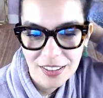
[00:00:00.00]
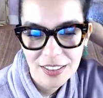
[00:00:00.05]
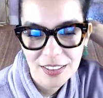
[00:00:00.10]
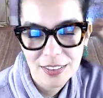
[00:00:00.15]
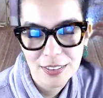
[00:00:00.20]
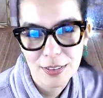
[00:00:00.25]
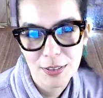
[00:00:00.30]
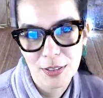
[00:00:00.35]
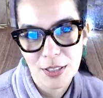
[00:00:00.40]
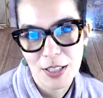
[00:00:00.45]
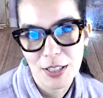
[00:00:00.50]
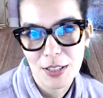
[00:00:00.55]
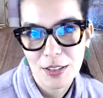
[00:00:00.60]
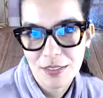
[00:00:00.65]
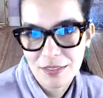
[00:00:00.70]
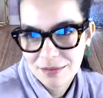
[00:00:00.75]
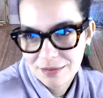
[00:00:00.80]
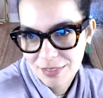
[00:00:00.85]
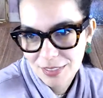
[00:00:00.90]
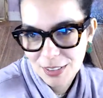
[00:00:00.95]
so
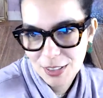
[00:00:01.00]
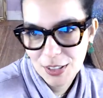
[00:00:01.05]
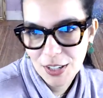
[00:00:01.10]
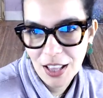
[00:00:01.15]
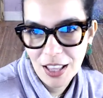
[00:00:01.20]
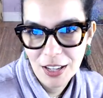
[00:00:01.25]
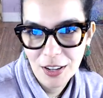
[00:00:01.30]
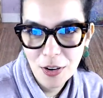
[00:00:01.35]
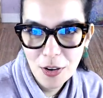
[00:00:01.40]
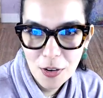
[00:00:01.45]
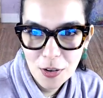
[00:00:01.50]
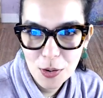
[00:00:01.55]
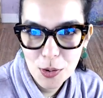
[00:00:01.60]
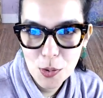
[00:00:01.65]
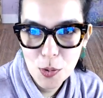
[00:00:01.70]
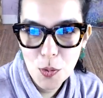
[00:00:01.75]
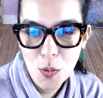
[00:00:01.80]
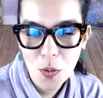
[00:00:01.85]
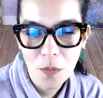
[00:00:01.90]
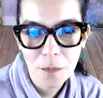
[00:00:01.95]
then you're like oh
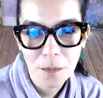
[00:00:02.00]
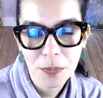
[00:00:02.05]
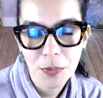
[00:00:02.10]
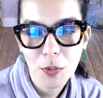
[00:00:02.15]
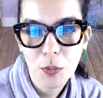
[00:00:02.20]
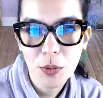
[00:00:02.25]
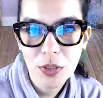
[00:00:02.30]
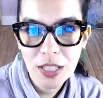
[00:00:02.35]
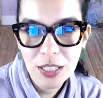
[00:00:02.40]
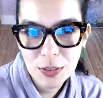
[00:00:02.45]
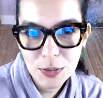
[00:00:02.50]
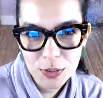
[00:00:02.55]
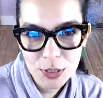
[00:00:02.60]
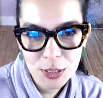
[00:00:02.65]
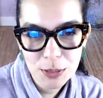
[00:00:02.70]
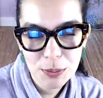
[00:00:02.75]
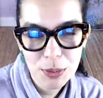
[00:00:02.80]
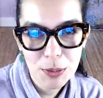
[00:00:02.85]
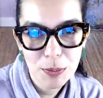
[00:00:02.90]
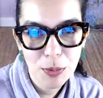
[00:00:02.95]
cool well that's what
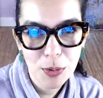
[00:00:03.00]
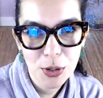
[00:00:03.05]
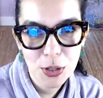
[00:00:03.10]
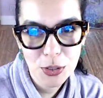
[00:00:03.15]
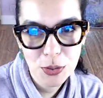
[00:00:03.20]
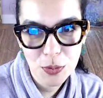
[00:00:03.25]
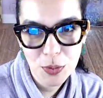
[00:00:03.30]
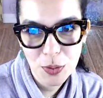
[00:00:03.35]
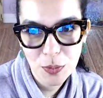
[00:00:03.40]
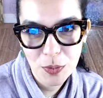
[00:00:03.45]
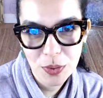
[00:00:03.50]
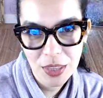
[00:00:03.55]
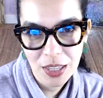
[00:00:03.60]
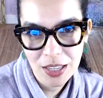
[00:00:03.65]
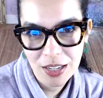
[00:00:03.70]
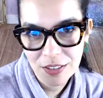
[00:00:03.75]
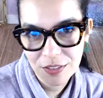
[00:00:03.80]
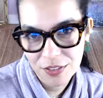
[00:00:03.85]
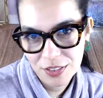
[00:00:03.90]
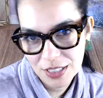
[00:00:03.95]
some people are doing with
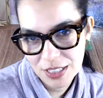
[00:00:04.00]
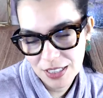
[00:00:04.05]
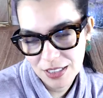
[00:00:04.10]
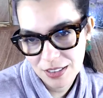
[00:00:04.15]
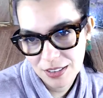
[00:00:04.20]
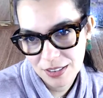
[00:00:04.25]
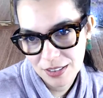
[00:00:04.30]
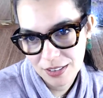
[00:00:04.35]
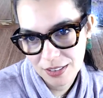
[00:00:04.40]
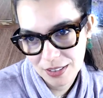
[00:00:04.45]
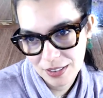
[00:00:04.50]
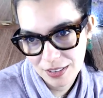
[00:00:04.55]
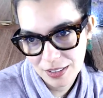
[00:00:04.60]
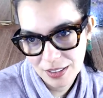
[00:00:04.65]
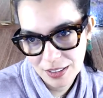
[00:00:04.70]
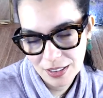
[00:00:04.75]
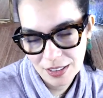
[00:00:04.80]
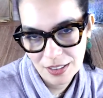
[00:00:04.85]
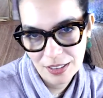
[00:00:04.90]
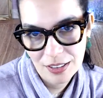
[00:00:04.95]
nfts
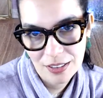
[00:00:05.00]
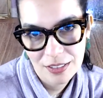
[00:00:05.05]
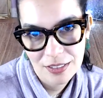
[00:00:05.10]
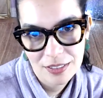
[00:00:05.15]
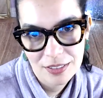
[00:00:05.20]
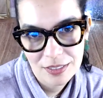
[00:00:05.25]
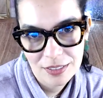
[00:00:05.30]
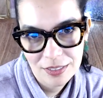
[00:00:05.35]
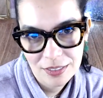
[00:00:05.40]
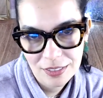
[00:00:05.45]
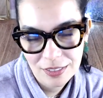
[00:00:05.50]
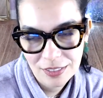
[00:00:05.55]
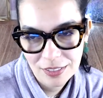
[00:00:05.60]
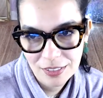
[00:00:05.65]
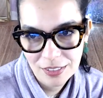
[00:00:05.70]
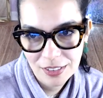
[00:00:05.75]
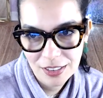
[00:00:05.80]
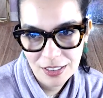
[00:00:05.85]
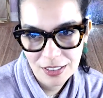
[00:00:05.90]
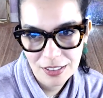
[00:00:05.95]
in
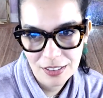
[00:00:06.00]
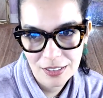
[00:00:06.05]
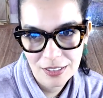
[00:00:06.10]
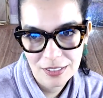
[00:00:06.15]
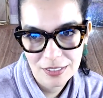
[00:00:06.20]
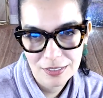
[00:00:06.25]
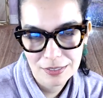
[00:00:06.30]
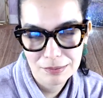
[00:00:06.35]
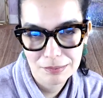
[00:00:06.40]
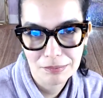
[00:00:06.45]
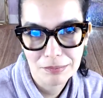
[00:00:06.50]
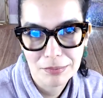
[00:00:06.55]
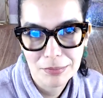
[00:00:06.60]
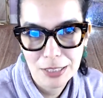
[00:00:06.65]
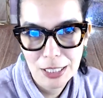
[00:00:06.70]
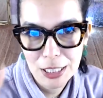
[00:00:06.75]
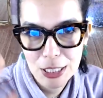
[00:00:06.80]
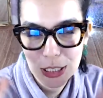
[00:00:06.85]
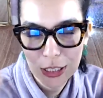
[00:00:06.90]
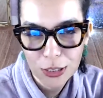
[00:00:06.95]
the
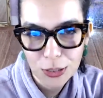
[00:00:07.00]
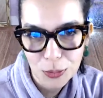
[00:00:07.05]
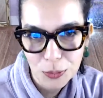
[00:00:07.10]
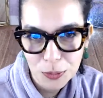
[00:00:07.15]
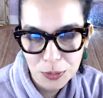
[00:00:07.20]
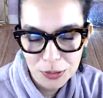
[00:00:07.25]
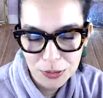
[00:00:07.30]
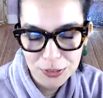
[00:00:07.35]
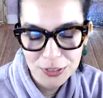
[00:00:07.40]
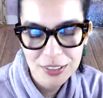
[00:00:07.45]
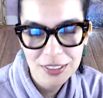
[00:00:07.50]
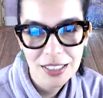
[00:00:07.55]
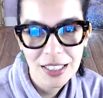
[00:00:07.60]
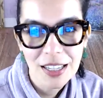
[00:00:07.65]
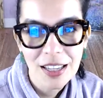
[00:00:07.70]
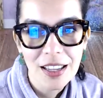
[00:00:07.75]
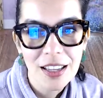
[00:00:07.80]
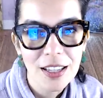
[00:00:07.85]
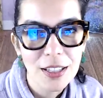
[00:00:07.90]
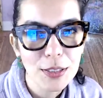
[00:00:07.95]
digital world.
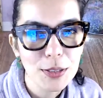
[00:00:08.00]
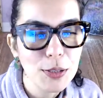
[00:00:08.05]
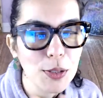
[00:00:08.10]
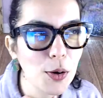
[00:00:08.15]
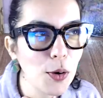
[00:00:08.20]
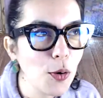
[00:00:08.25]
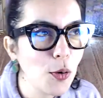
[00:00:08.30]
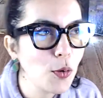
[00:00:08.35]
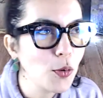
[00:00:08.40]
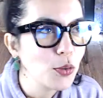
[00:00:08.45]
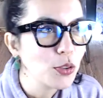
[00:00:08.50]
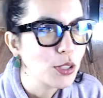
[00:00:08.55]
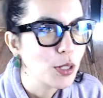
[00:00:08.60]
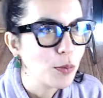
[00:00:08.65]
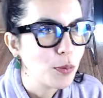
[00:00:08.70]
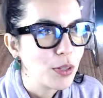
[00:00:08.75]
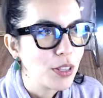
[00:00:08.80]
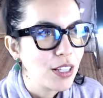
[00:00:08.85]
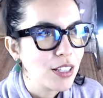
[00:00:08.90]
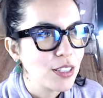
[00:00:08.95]
So
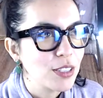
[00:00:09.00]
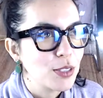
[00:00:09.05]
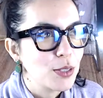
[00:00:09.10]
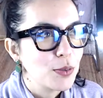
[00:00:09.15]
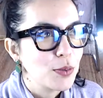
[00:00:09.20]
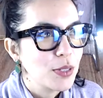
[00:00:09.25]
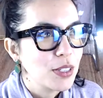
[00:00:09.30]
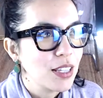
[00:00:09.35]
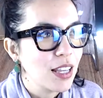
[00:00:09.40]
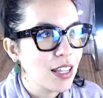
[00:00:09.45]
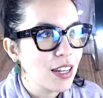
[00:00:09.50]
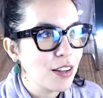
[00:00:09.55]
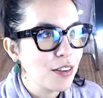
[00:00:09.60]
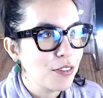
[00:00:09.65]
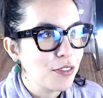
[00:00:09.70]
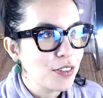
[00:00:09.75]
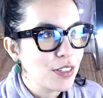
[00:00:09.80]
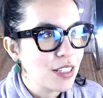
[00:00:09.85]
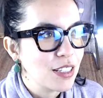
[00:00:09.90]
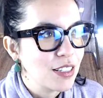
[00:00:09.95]
someone that's doing
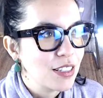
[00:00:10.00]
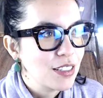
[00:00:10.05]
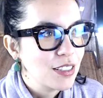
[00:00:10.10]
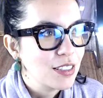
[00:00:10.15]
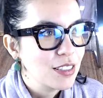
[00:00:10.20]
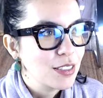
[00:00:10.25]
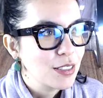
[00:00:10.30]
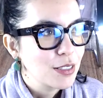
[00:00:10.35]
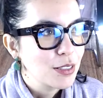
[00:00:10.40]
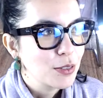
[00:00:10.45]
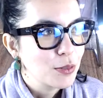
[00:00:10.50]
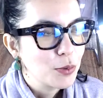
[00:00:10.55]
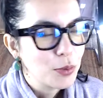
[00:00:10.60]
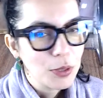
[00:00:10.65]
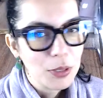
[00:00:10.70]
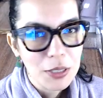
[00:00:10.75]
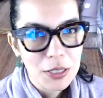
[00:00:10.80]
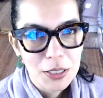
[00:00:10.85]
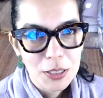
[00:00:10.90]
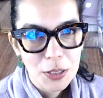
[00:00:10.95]
NFTs
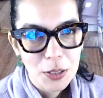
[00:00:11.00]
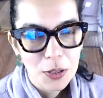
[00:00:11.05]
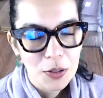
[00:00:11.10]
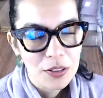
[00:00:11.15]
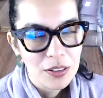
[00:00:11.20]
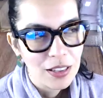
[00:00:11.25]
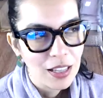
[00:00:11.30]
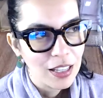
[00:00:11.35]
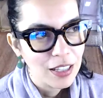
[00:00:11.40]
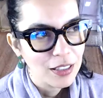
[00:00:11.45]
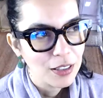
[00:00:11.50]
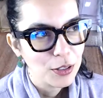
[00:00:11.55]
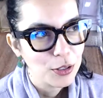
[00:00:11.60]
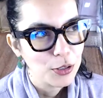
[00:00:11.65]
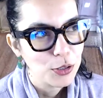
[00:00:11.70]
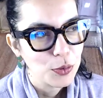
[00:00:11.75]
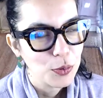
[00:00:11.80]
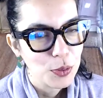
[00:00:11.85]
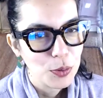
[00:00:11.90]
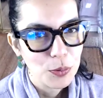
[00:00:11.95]
really like they're
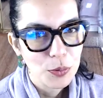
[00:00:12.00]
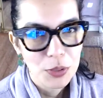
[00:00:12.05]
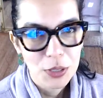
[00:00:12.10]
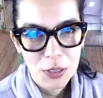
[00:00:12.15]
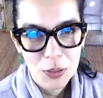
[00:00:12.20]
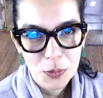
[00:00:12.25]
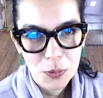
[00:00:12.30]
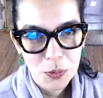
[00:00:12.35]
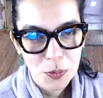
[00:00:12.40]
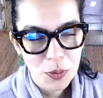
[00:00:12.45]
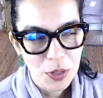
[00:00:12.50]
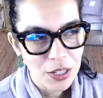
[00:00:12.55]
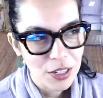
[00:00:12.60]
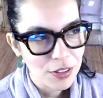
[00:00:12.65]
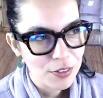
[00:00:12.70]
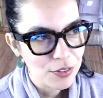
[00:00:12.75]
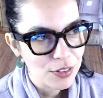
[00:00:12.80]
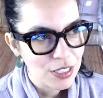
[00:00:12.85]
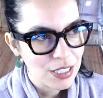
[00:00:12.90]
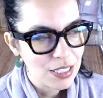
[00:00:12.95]
doing really cool
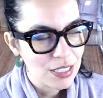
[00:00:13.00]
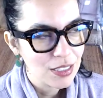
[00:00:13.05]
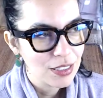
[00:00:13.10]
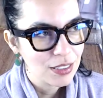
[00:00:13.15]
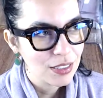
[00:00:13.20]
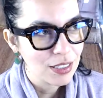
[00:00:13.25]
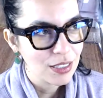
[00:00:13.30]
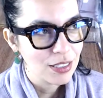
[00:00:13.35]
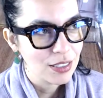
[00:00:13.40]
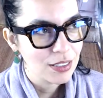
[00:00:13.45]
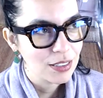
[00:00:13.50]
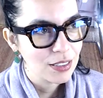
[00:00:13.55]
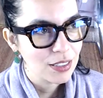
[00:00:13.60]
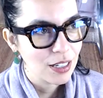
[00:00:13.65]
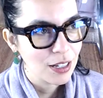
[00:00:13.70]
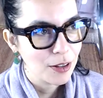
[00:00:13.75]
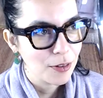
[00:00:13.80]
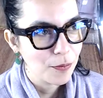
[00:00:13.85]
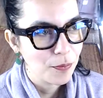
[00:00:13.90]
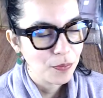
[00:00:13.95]
NFTs is
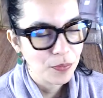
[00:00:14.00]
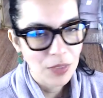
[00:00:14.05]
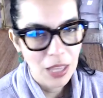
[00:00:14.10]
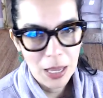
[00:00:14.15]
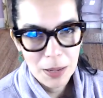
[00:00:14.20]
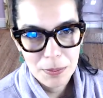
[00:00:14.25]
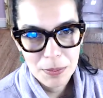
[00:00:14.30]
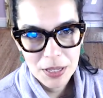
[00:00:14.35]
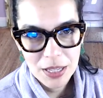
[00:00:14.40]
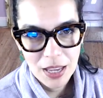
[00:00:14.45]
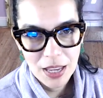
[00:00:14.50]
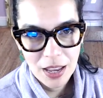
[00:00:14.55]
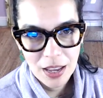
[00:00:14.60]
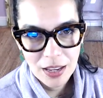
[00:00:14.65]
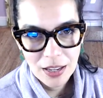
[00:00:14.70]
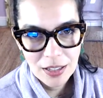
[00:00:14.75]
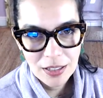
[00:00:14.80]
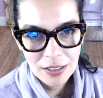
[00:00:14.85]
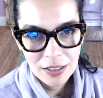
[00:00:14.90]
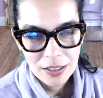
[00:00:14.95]
um,
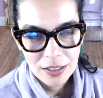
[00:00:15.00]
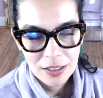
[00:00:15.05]
NBA.